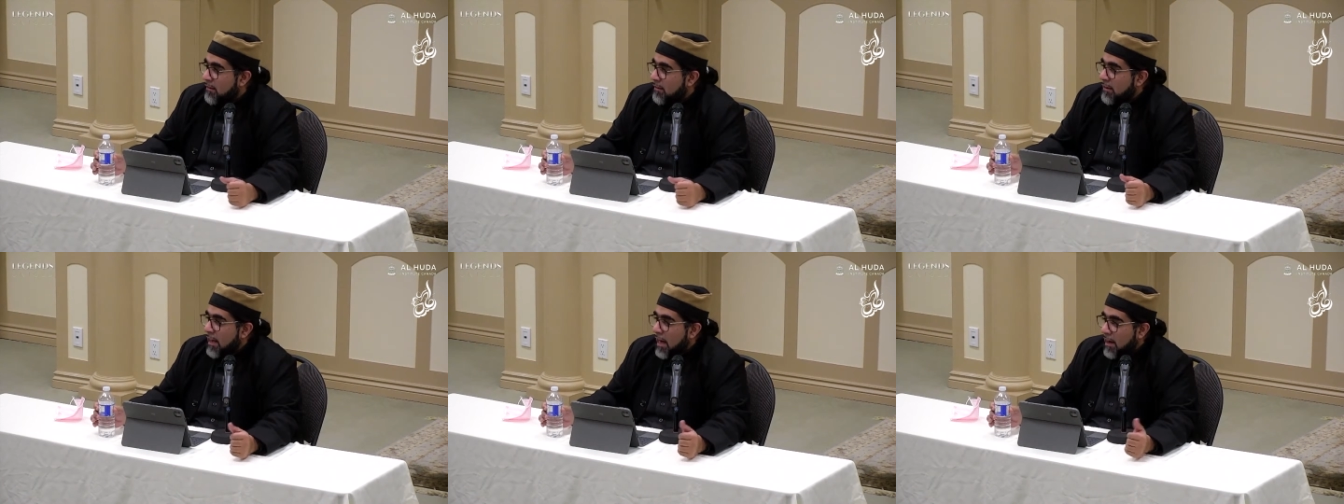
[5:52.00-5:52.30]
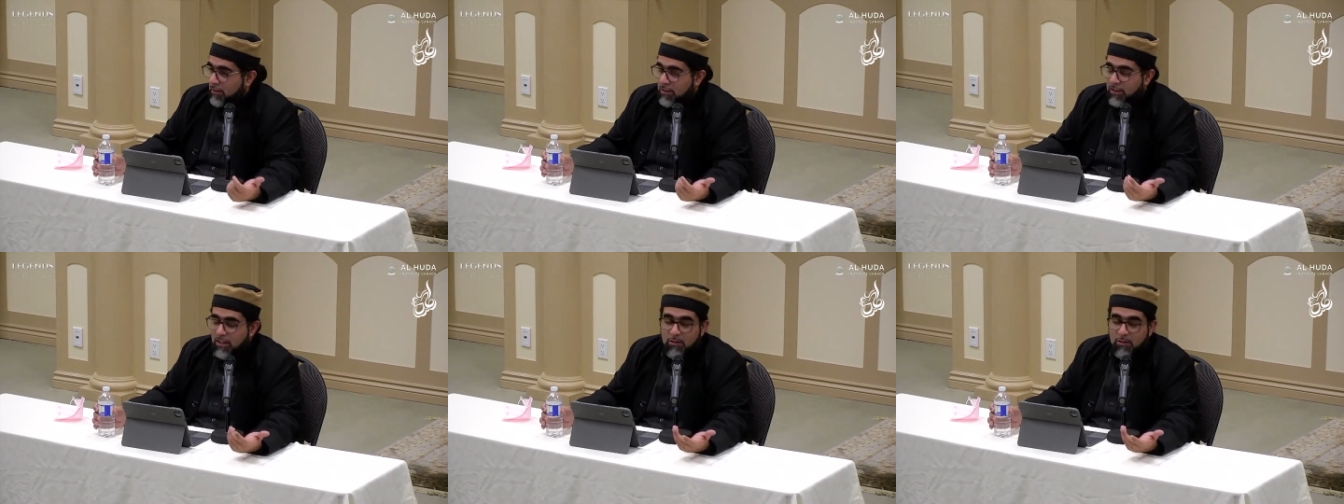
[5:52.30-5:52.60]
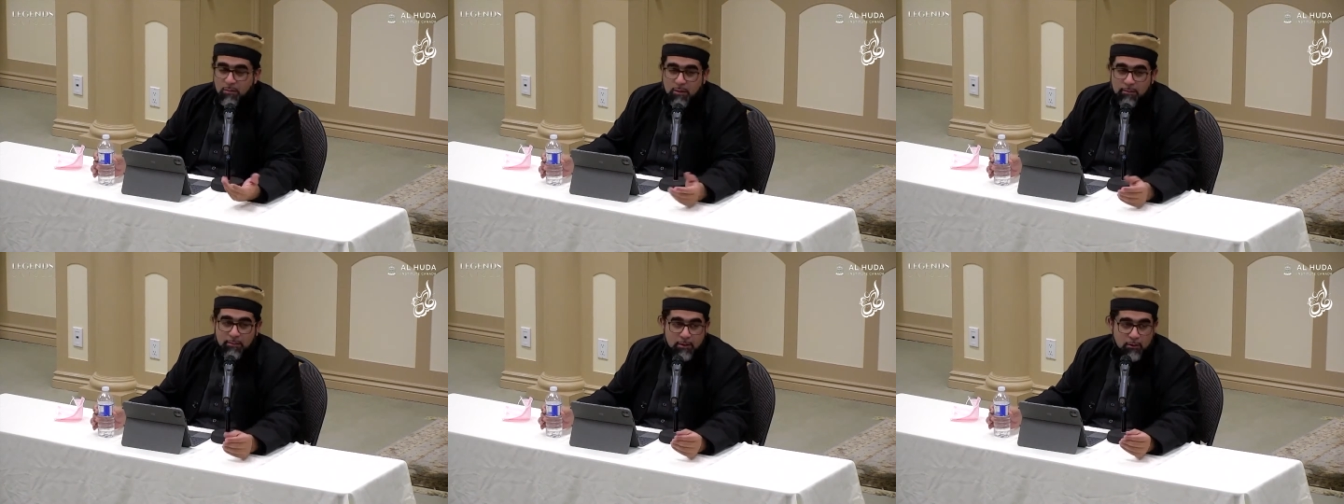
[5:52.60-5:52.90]
Have you seen
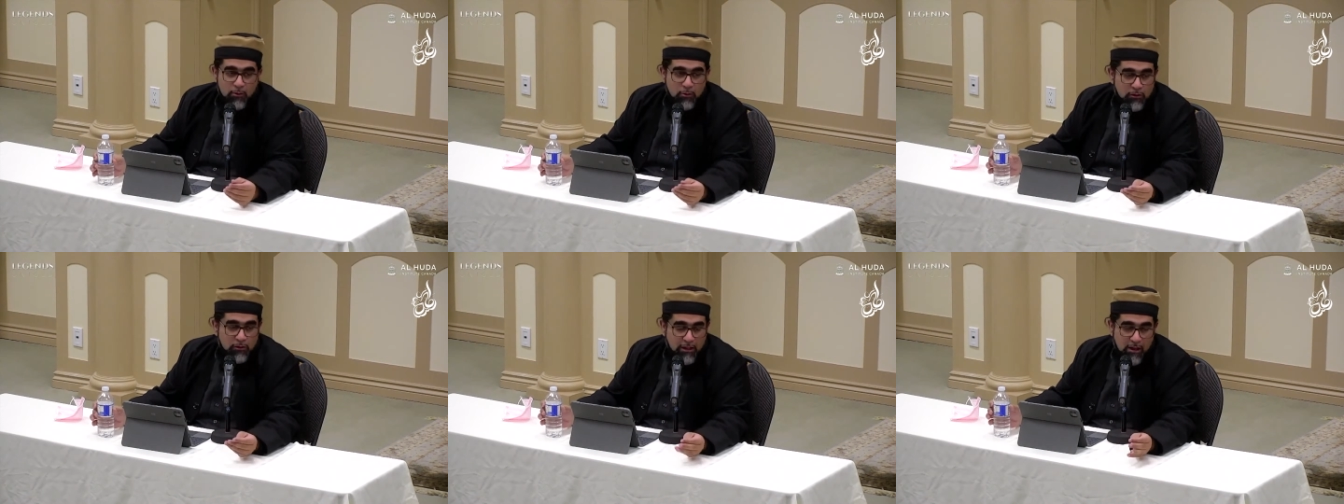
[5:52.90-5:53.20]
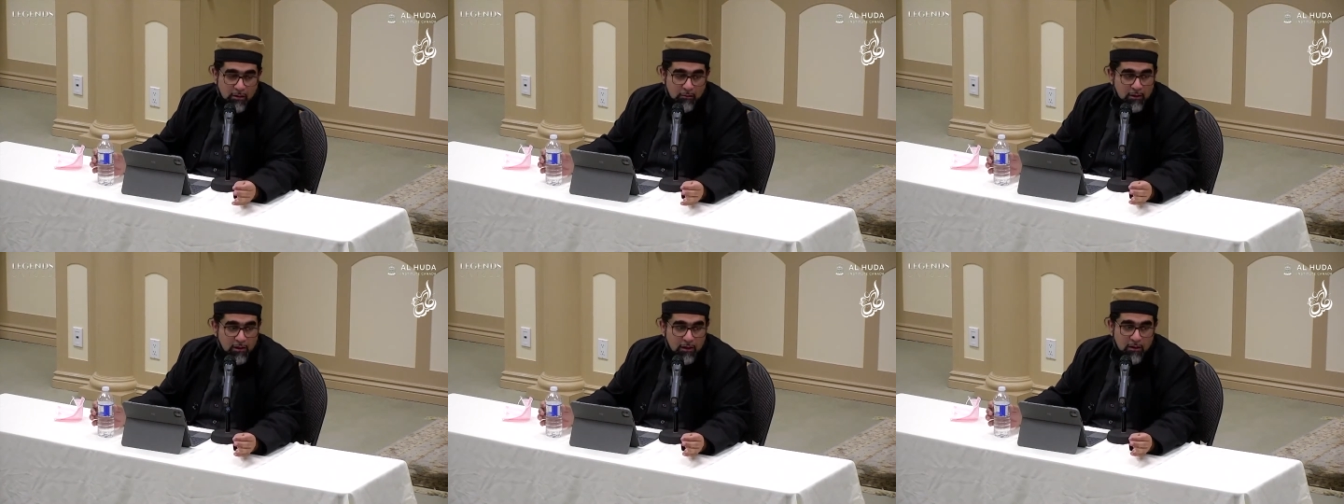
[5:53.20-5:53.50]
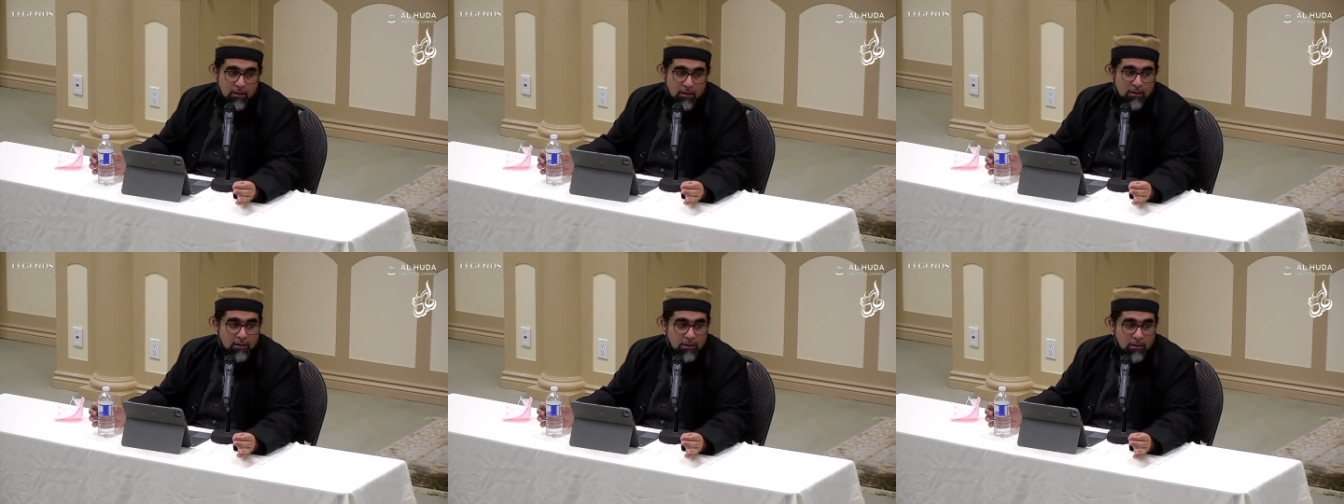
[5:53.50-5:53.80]
people who name
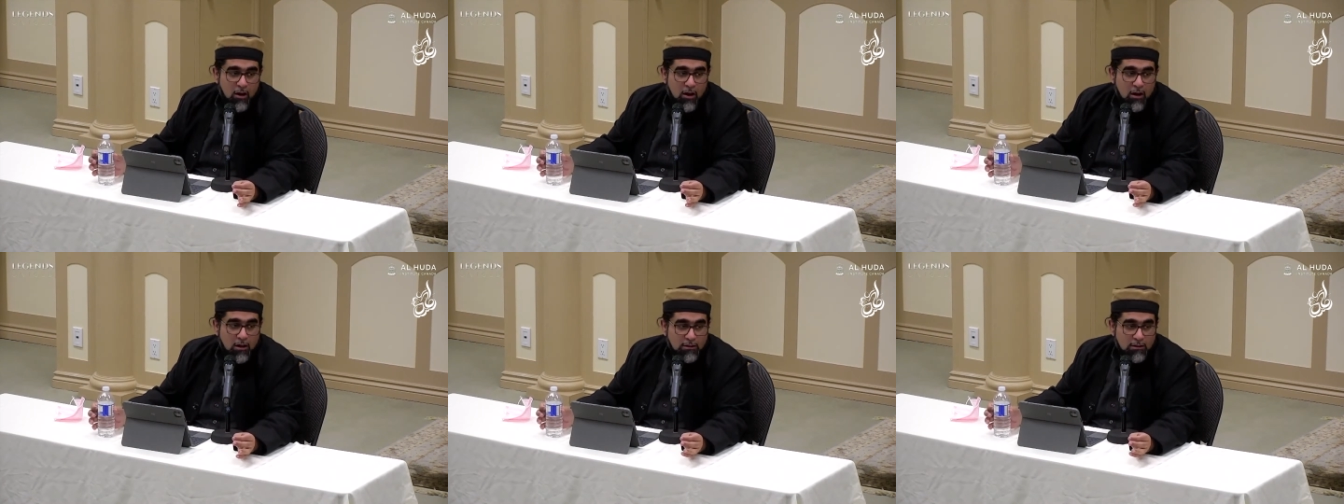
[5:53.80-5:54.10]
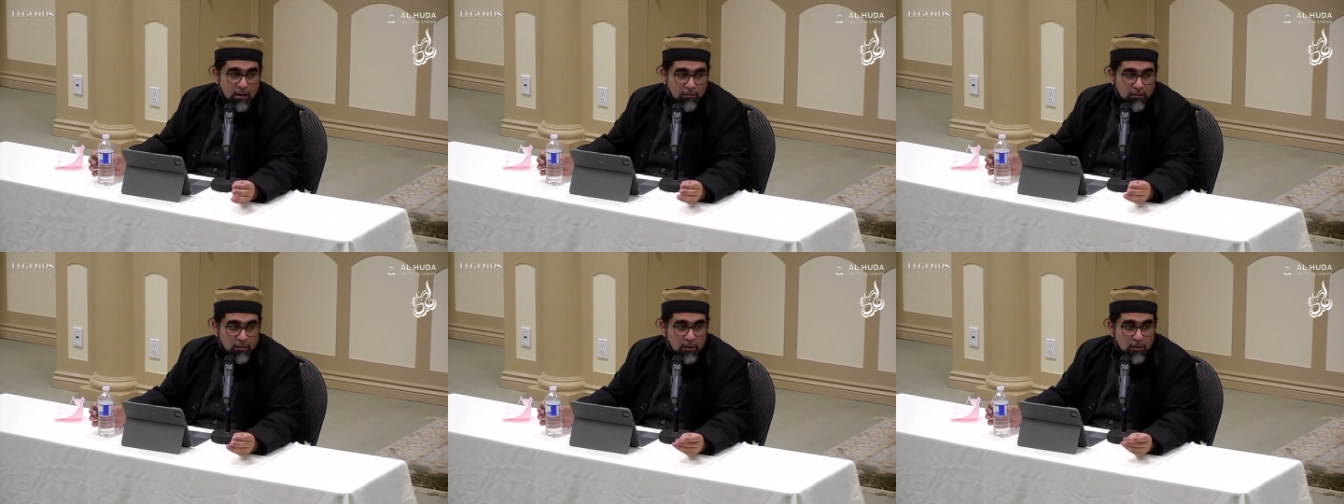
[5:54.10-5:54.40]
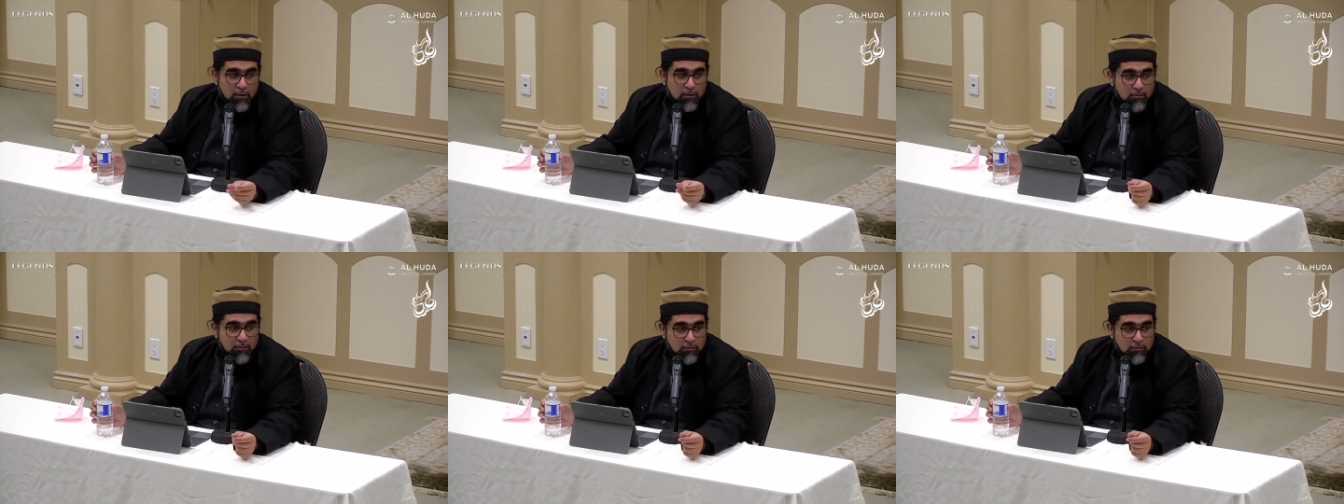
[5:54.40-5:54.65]
their dogs after